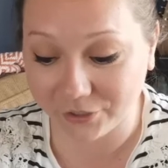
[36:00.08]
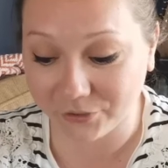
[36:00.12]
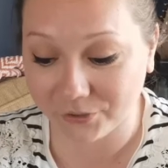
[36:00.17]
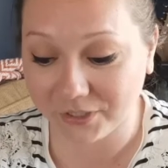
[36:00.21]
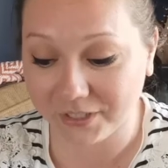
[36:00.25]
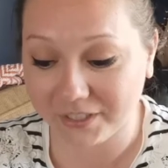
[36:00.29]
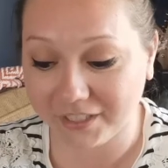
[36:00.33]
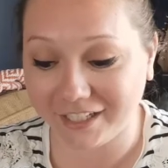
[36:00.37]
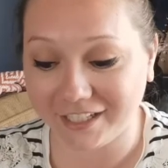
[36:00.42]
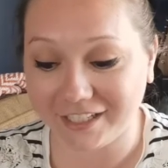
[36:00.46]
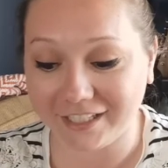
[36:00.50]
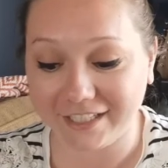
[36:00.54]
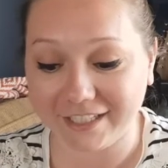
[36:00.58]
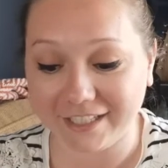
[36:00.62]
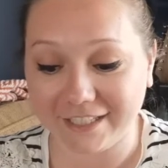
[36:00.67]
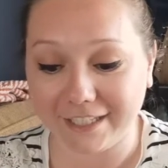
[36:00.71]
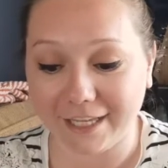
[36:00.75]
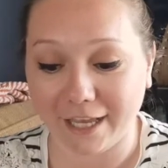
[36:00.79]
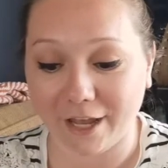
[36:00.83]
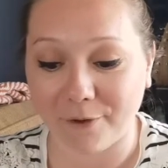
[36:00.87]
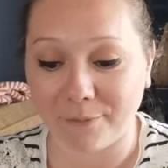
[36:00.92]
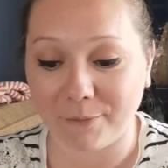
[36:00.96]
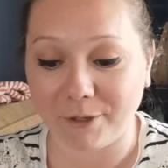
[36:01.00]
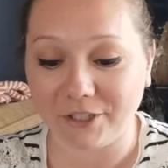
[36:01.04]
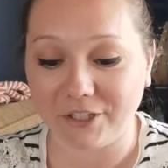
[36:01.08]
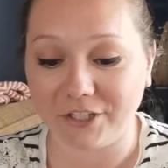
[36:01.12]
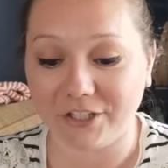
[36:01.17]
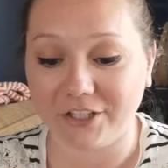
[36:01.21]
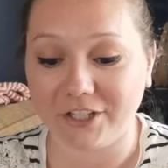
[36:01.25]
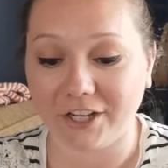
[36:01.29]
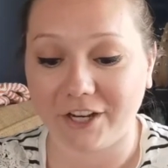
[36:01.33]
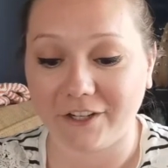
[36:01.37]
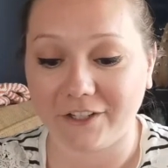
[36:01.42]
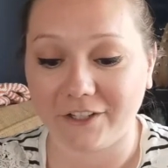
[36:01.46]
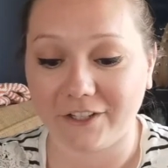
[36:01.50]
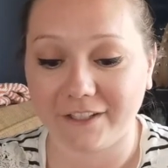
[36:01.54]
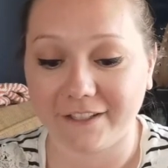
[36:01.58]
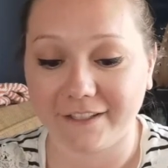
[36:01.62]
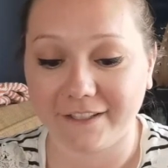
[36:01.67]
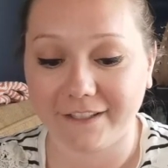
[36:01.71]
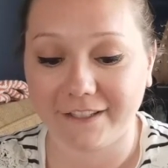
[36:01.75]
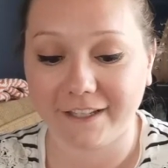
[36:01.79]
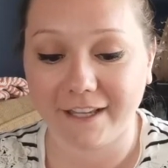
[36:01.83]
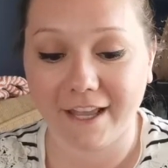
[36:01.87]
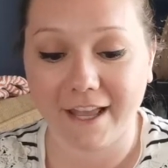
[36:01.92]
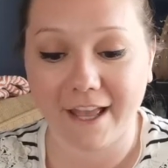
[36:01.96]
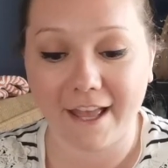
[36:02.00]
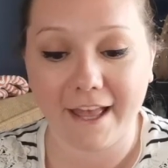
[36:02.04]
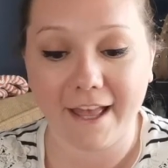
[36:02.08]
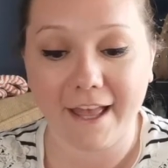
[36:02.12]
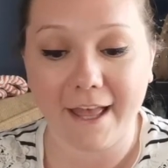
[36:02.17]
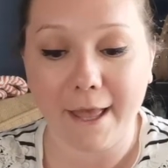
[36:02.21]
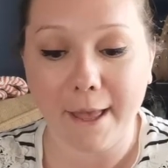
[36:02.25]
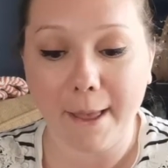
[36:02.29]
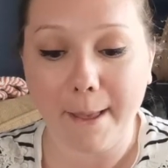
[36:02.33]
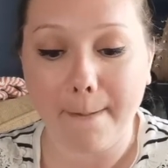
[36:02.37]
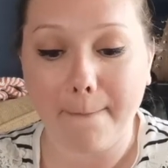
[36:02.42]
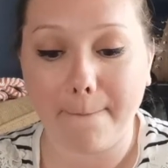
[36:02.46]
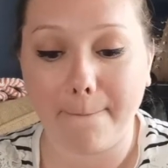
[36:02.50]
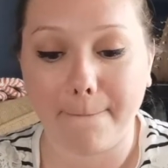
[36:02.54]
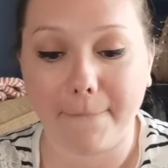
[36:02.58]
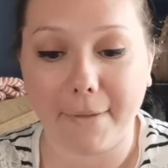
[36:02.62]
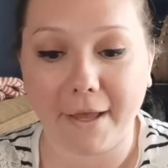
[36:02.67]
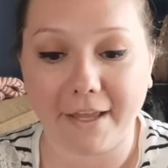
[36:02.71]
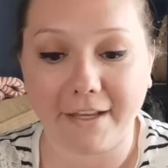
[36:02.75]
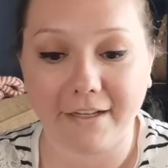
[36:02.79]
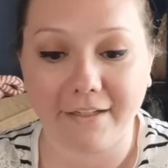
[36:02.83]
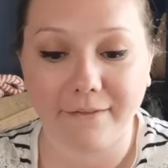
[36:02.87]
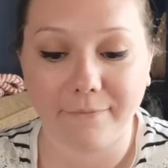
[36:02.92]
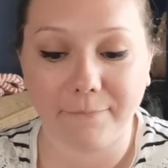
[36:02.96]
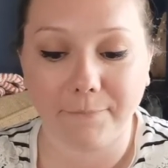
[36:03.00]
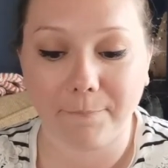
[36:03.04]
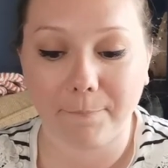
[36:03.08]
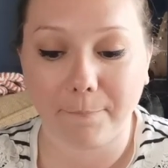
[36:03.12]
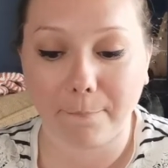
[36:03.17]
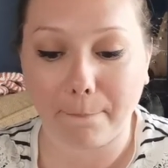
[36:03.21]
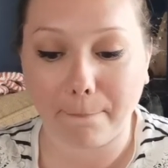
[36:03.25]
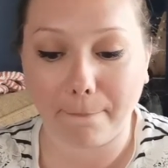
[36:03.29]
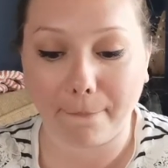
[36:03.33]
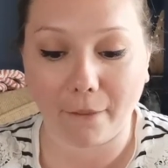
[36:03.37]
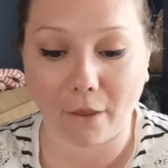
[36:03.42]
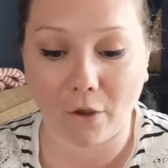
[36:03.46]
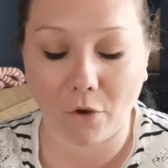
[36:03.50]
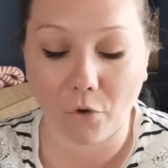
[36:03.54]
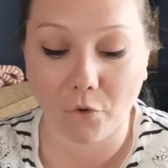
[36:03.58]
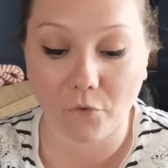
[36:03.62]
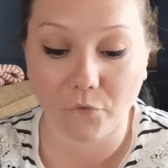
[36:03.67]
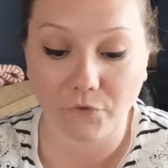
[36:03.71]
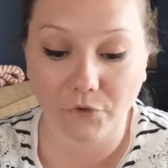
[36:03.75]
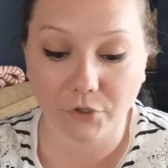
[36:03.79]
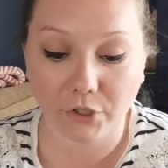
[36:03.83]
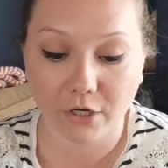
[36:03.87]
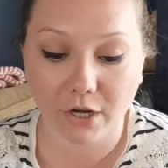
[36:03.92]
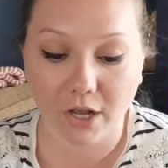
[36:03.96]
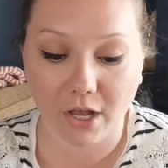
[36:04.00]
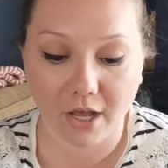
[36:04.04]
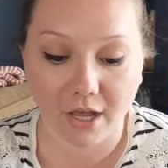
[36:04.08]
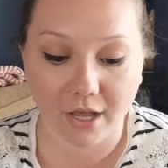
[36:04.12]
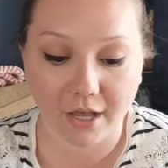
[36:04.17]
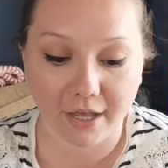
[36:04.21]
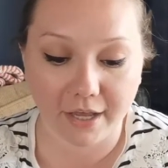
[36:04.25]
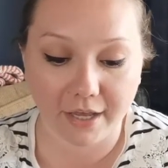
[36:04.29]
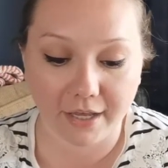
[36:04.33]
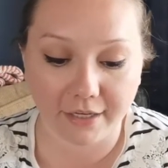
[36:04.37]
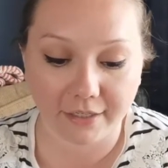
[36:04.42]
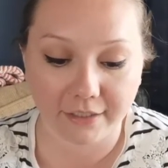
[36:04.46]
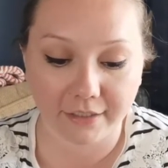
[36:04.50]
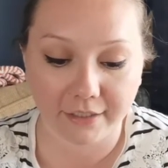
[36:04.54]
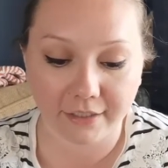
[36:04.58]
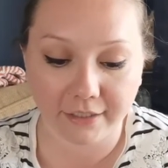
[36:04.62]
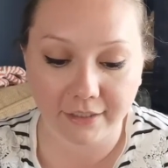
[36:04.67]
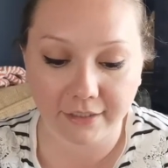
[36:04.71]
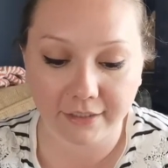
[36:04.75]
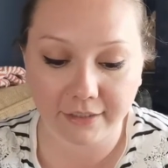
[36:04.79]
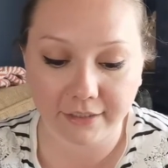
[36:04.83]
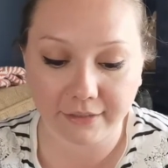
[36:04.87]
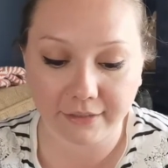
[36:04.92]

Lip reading: interesting to see how much it changes. But over on